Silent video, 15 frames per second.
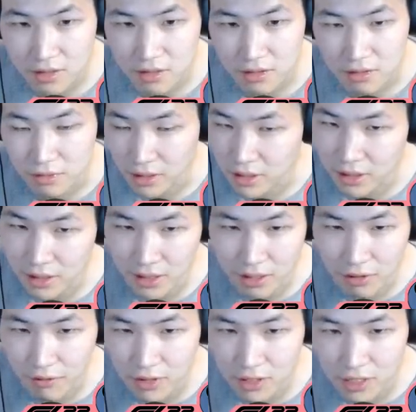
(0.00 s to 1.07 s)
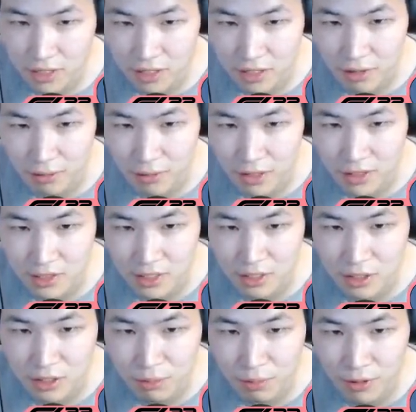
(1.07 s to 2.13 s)
Well, I overtook them because they
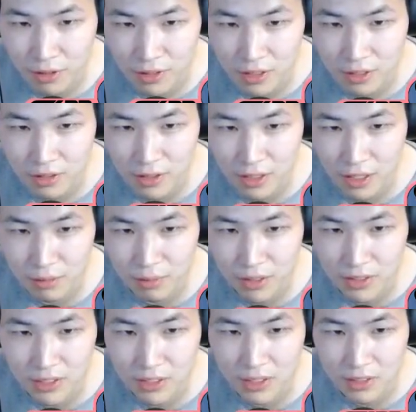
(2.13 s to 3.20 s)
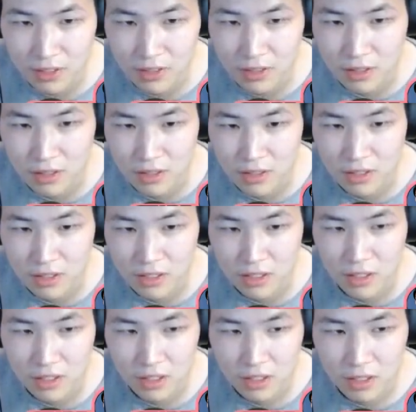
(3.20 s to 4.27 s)
just parked it on the apex there.
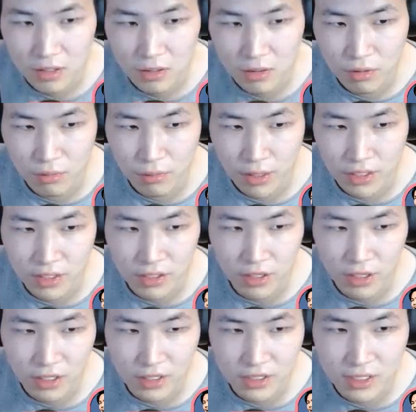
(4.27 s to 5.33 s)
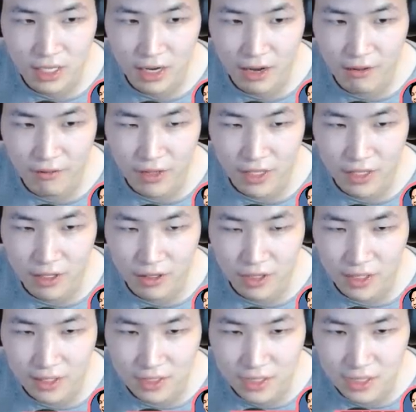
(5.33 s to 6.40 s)
Oh my god, diving it on the
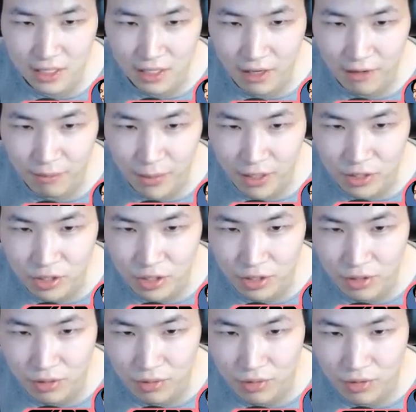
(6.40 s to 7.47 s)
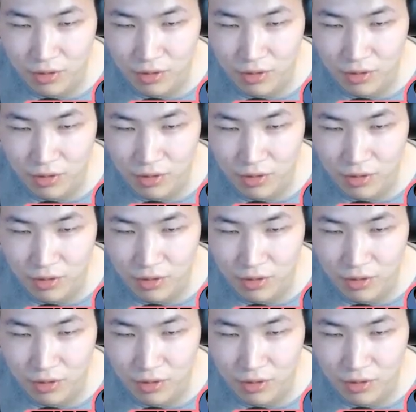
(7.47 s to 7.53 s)
inside by Zhou.